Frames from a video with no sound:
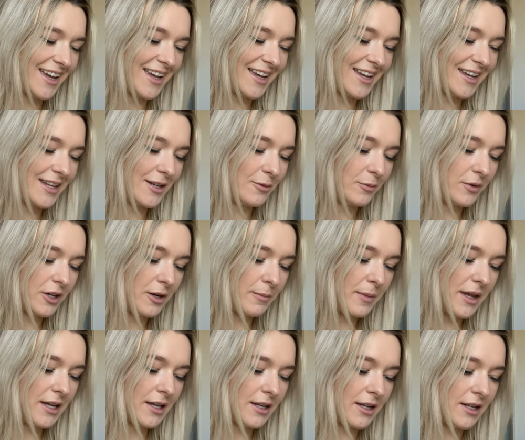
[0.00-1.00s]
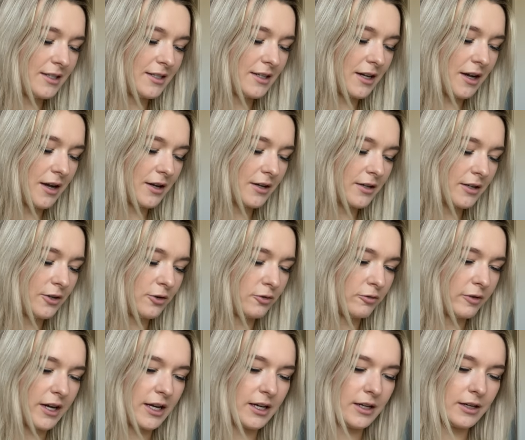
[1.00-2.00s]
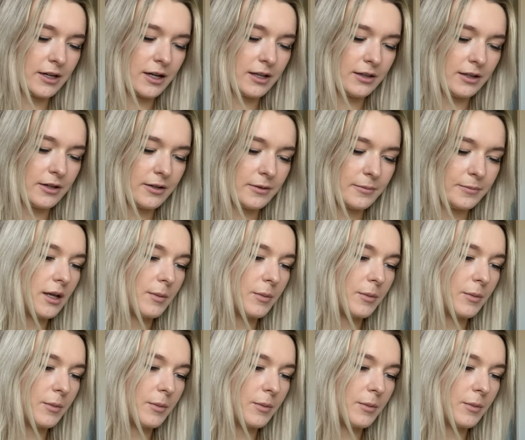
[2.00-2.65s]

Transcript: And we're gonna make it a darker green color.